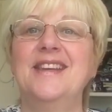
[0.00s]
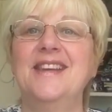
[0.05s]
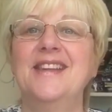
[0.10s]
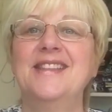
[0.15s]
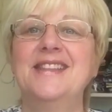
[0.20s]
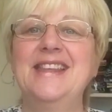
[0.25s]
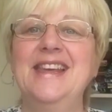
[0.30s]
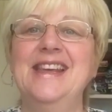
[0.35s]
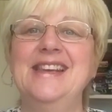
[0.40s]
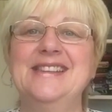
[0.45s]

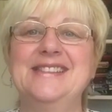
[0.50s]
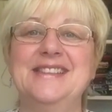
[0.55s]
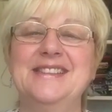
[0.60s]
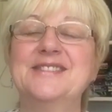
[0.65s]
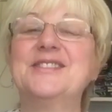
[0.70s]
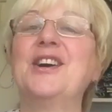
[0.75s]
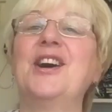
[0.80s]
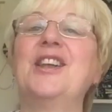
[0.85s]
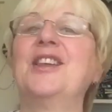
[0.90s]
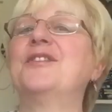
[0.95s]
This is
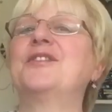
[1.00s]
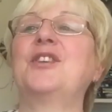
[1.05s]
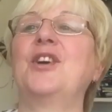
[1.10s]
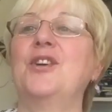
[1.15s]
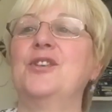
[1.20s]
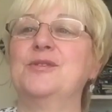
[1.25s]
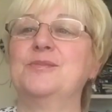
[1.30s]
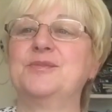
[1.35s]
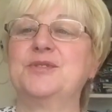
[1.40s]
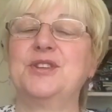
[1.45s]
all I've got
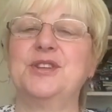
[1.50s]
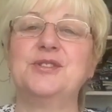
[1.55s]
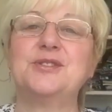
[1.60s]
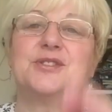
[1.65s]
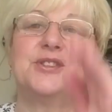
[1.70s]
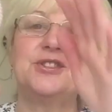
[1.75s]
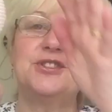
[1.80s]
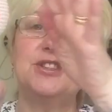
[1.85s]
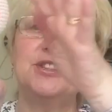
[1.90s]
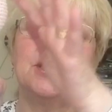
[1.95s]
up to.
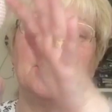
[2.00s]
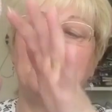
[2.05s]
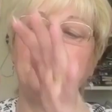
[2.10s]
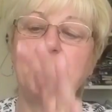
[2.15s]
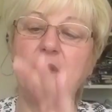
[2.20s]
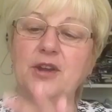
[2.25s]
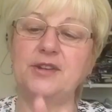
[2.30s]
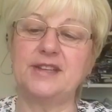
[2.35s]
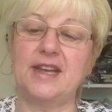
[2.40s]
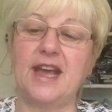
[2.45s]
So she, a
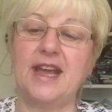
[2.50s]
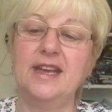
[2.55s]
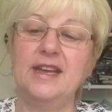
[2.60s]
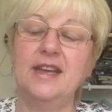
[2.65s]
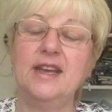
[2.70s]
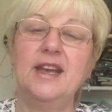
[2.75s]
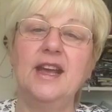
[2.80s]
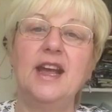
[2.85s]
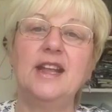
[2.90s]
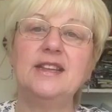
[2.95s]
body,
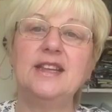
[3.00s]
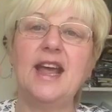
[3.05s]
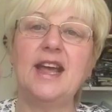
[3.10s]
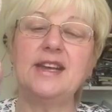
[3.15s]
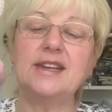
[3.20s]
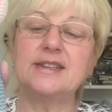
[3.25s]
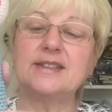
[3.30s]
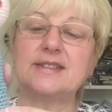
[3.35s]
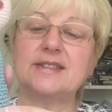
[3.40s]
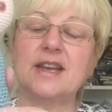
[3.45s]

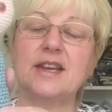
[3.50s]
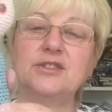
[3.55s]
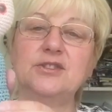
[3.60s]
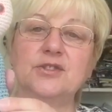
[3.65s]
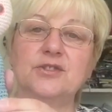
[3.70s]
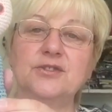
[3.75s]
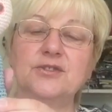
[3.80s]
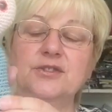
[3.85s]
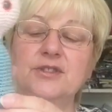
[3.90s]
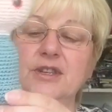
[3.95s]
legs are
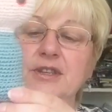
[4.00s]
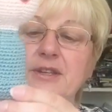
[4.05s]
done,